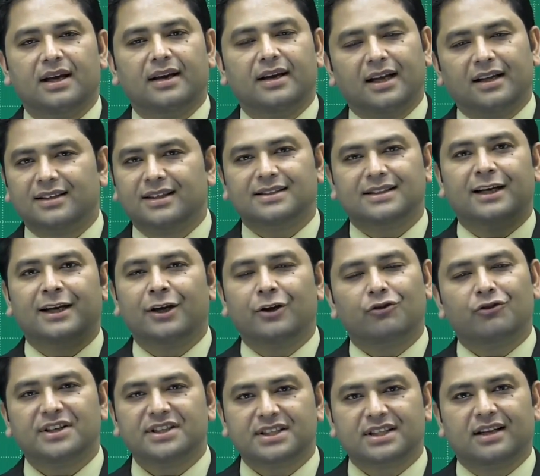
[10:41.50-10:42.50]
Now there's an
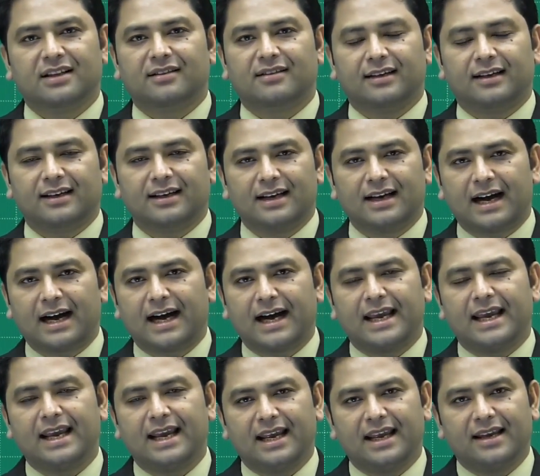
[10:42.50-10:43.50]
interesting thing.
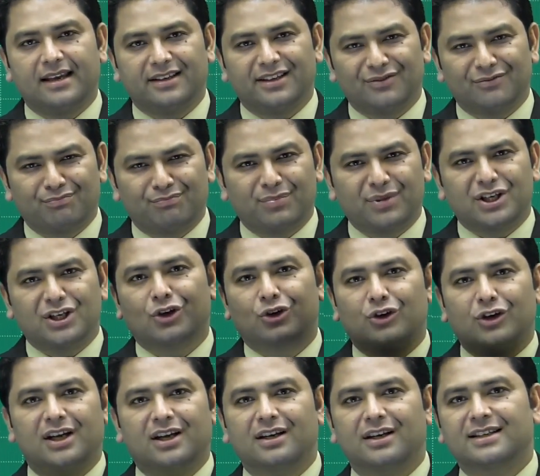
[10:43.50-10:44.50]
I
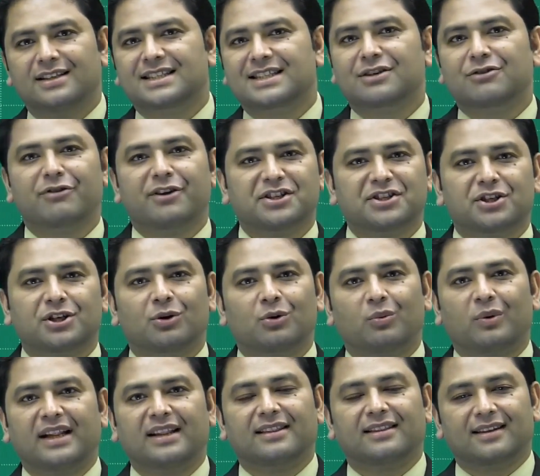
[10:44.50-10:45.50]
particularly stressed on
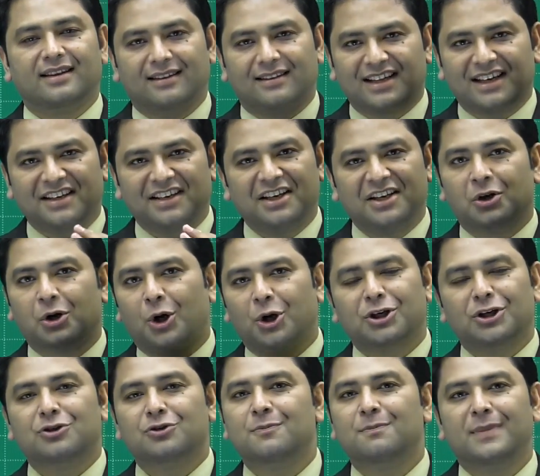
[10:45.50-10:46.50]
one thing, that in
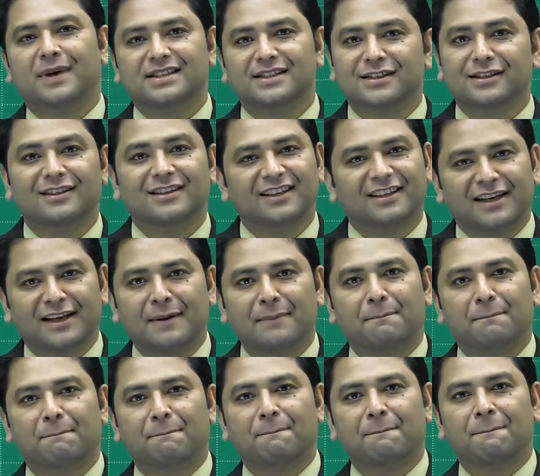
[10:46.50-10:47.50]
order to measure the
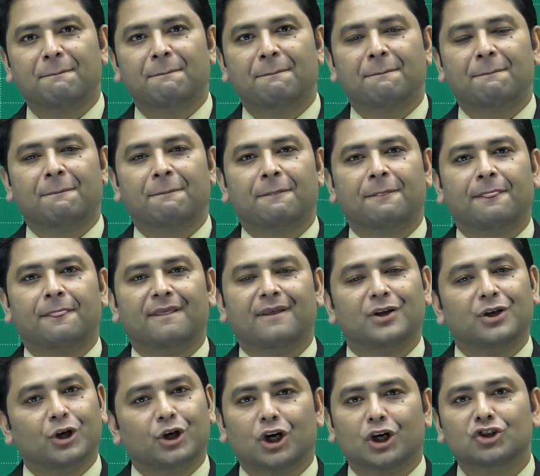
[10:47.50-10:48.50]
dip,
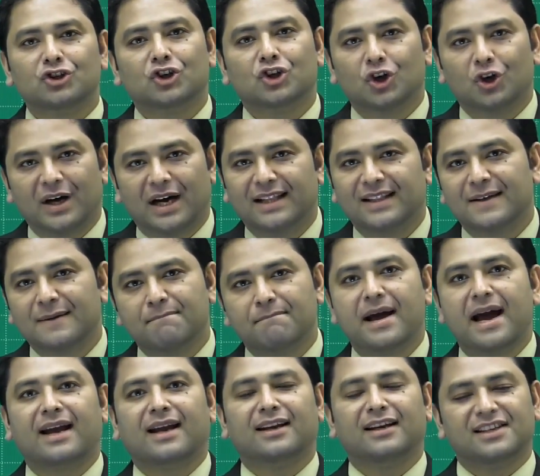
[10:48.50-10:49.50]
you got to go at the
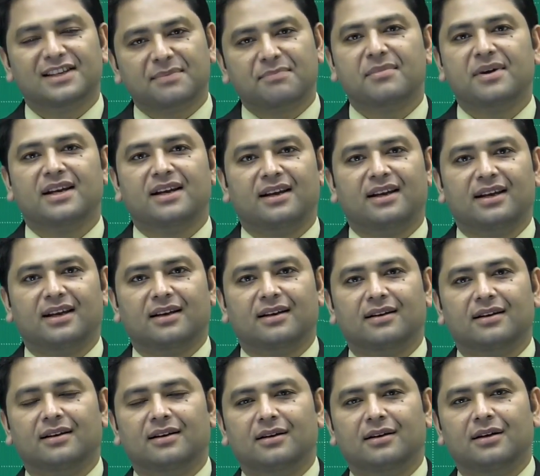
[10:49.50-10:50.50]
magnetic meridian.
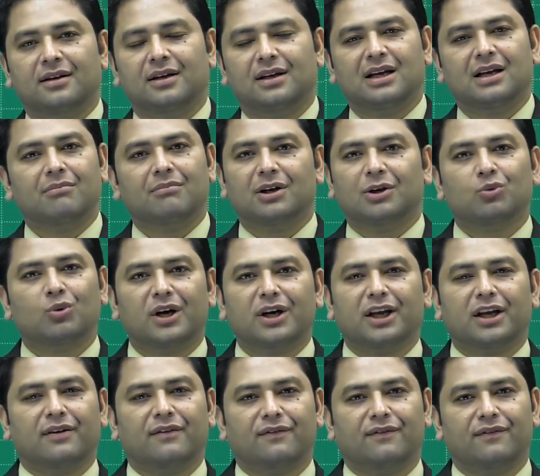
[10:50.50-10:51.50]
But what
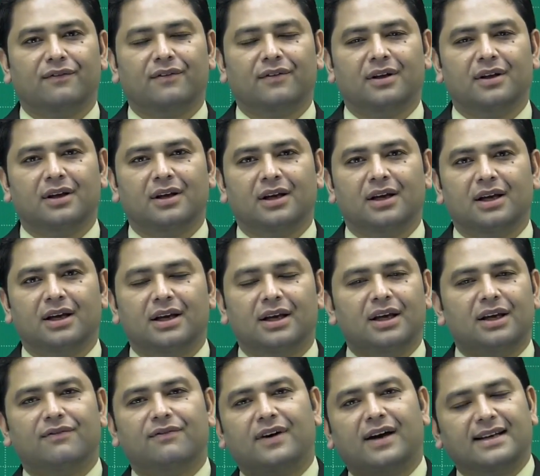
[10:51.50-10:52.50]
if
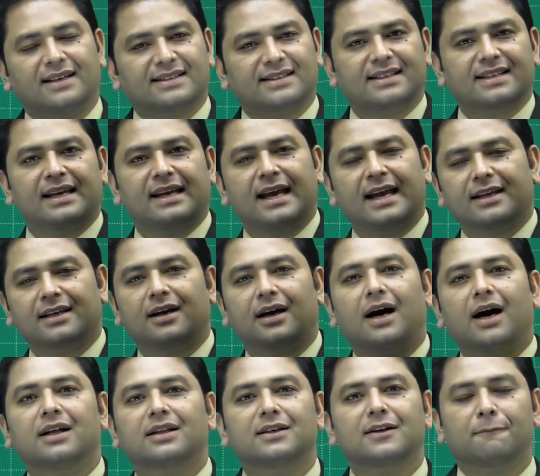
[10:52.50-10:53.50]
I stay at
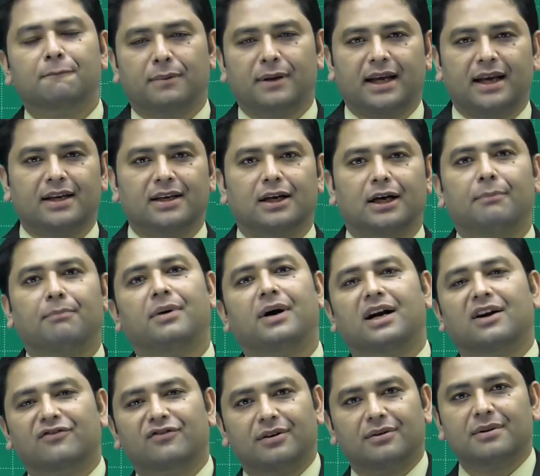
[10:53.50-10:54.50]
other plane
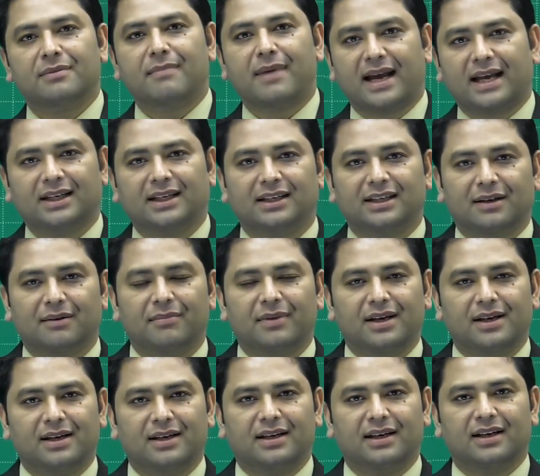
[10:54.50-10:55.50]
apart from the magnetic
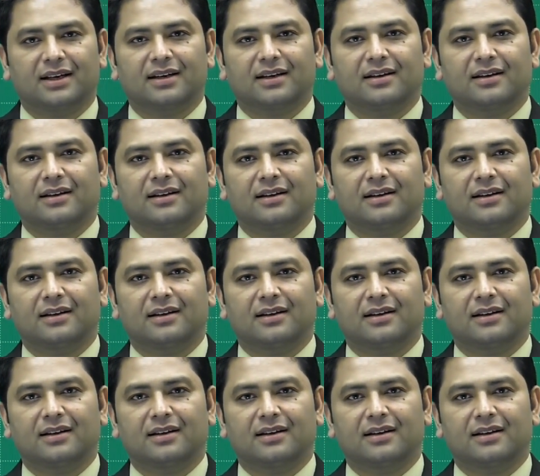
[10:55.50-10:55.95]
meridian?